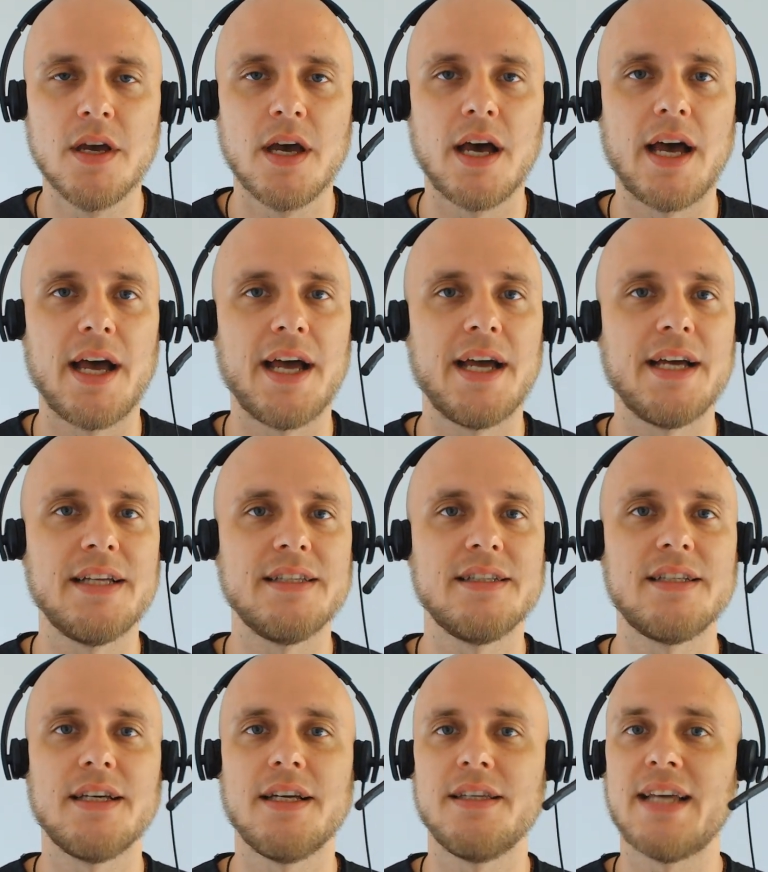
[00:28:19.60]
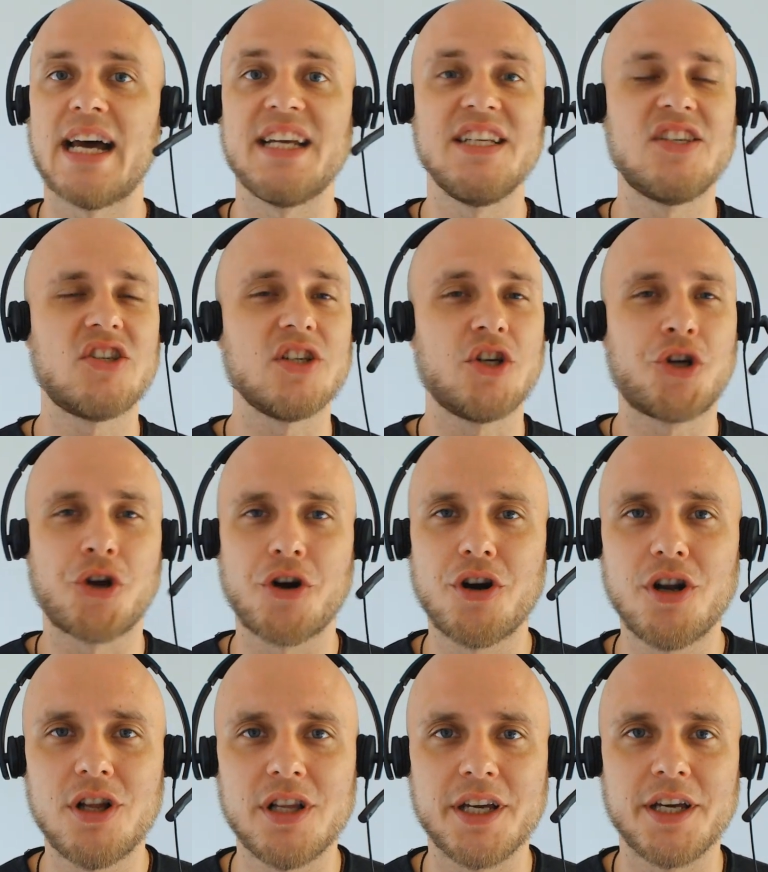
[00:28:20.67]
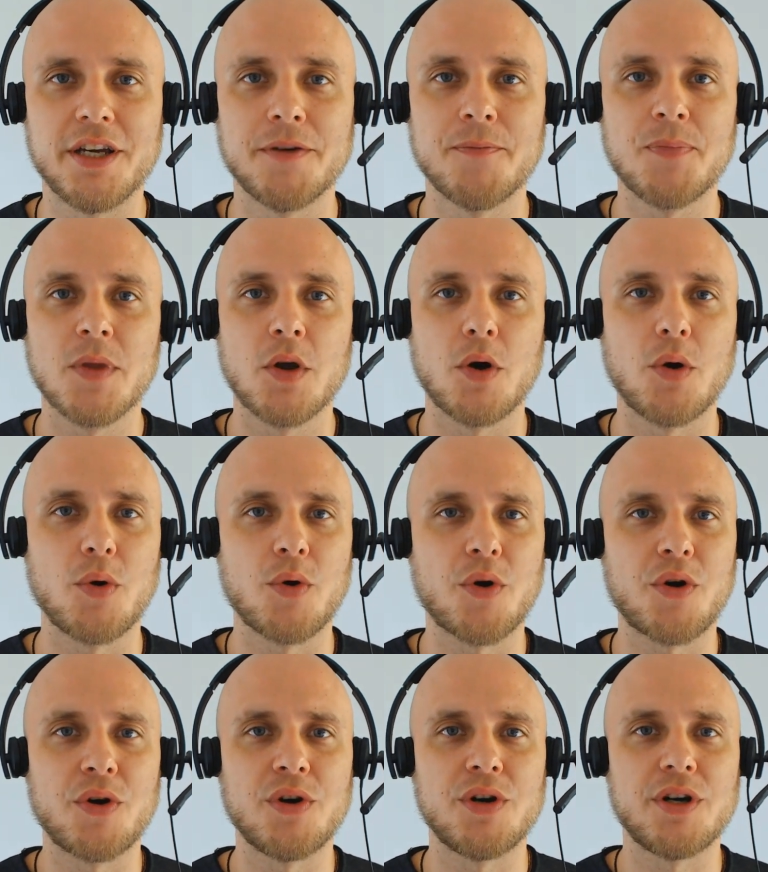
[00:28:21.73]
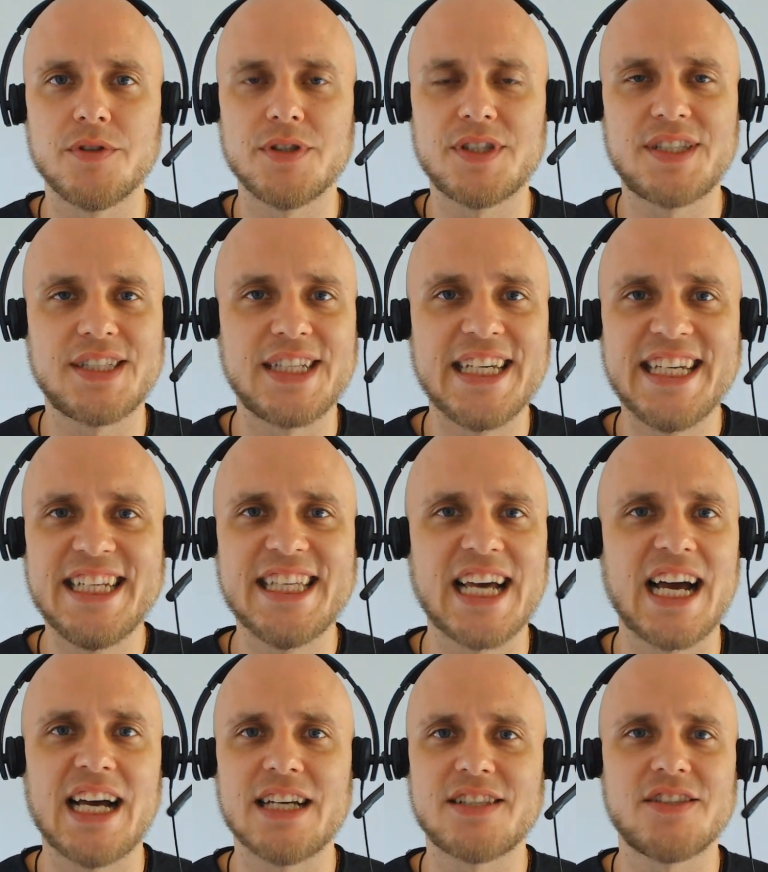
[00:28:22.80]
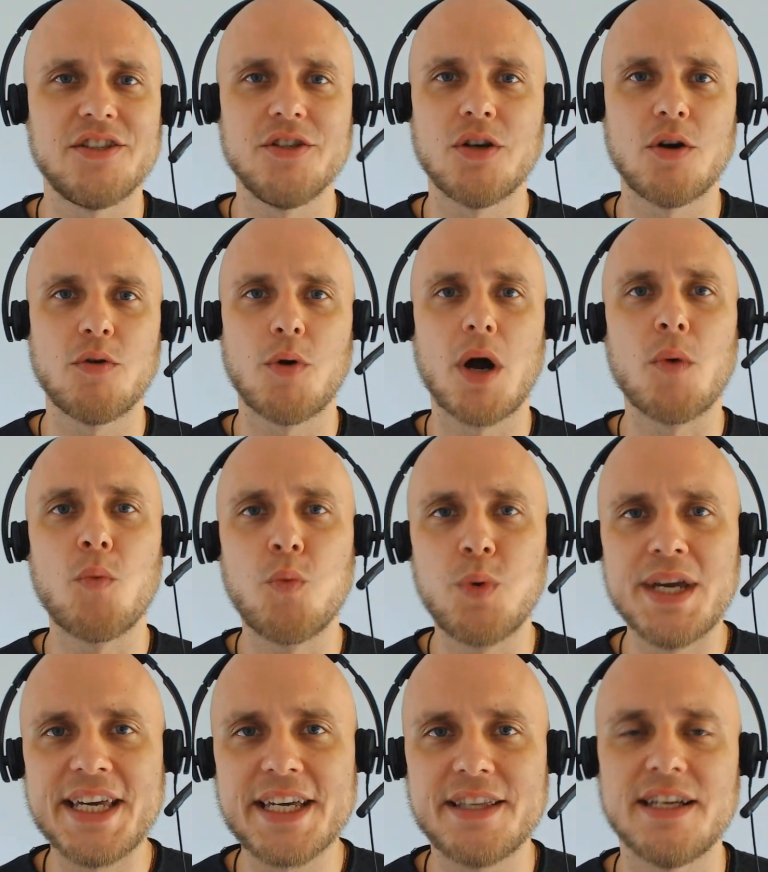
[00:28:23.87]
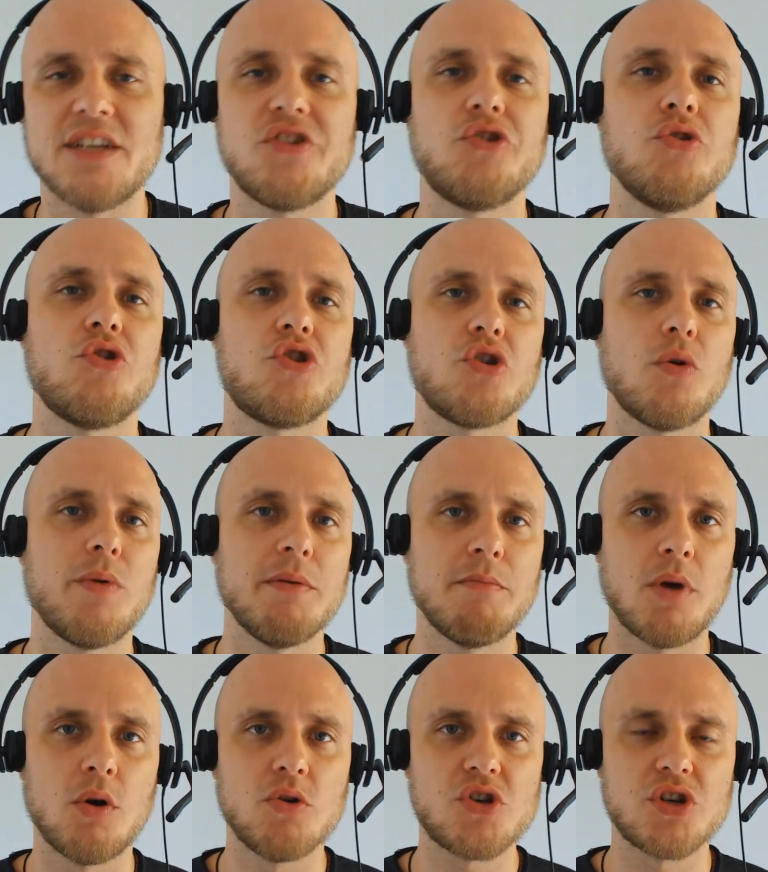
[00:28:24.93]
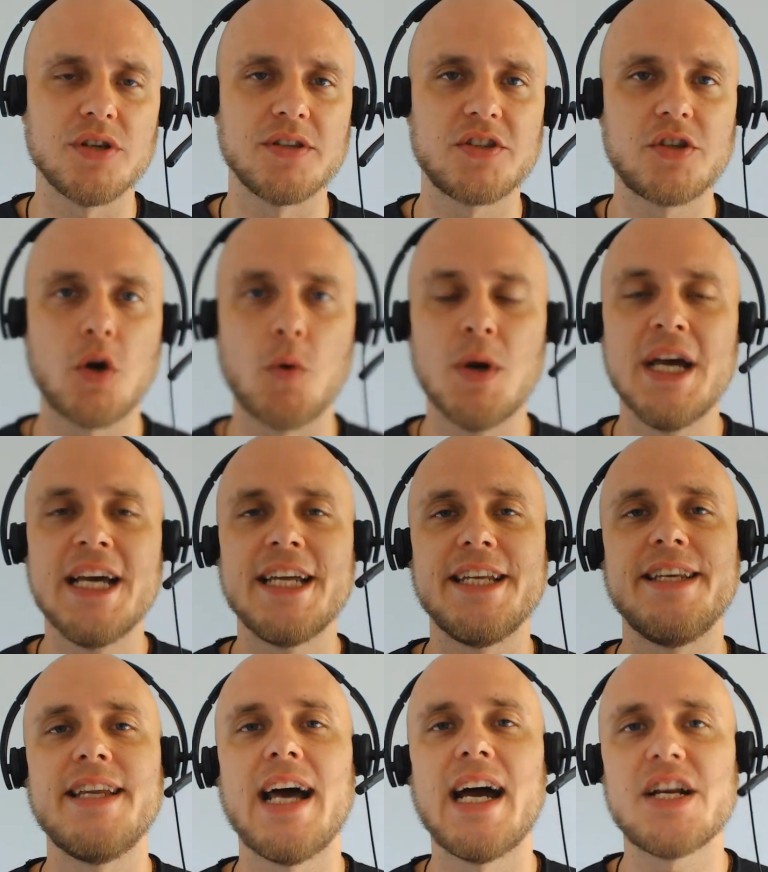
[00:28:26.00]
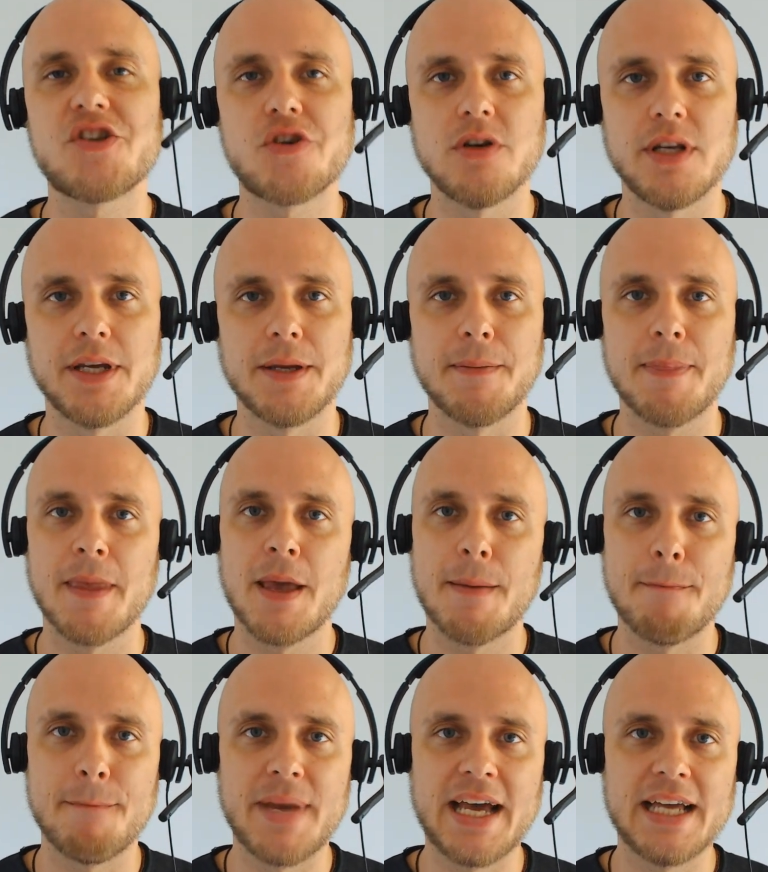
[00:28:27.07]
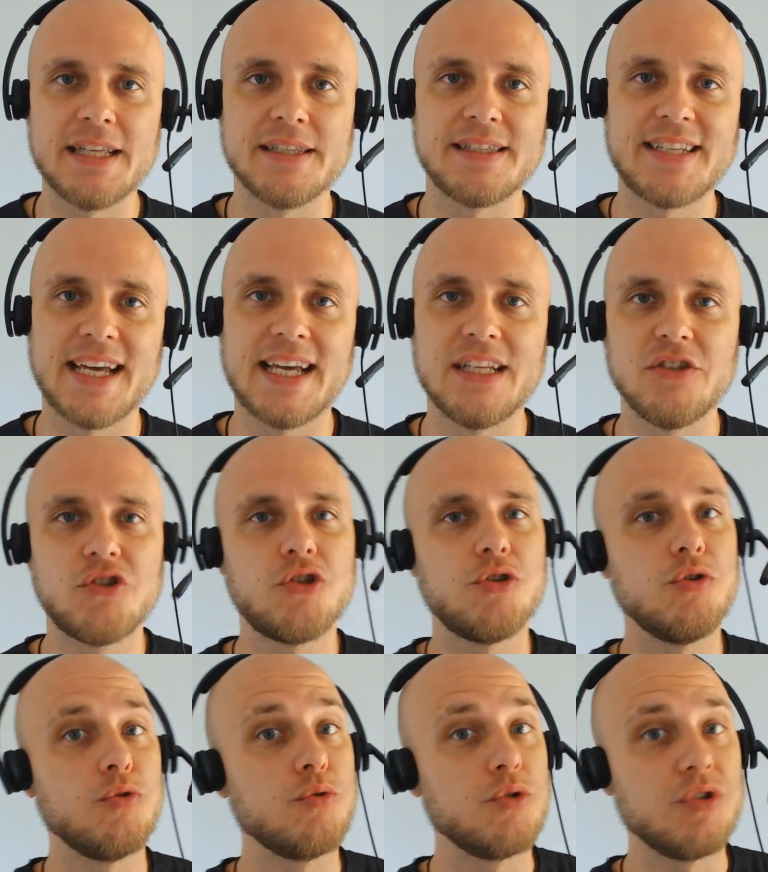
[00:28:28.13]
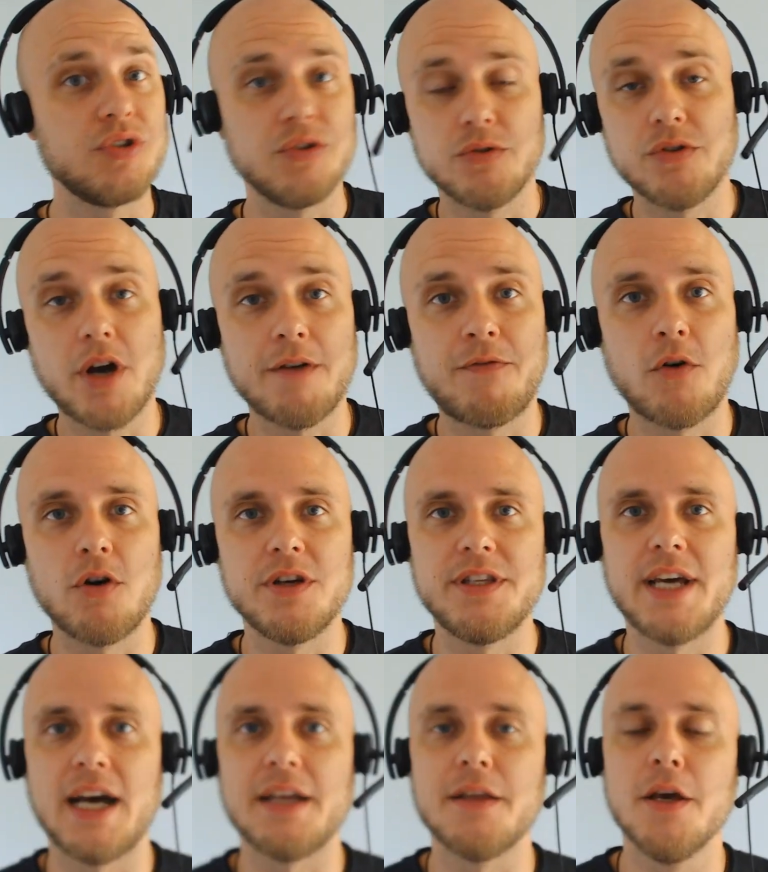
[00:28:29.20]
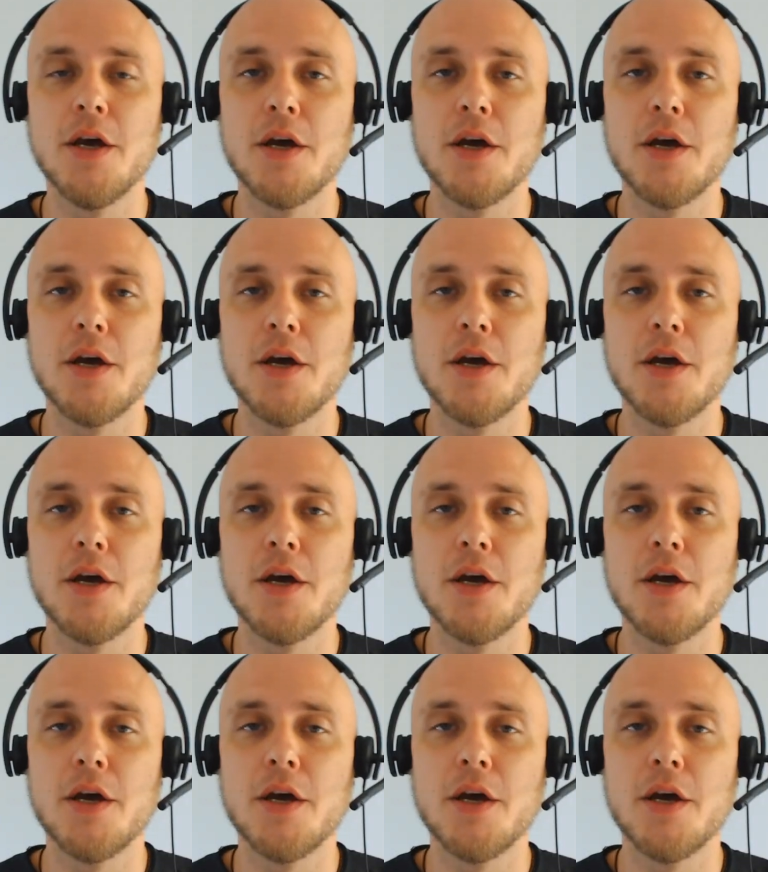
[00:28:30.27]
and that is girly or seen as, you know, a weakness to show emotion. So naturally men tend to avoid that,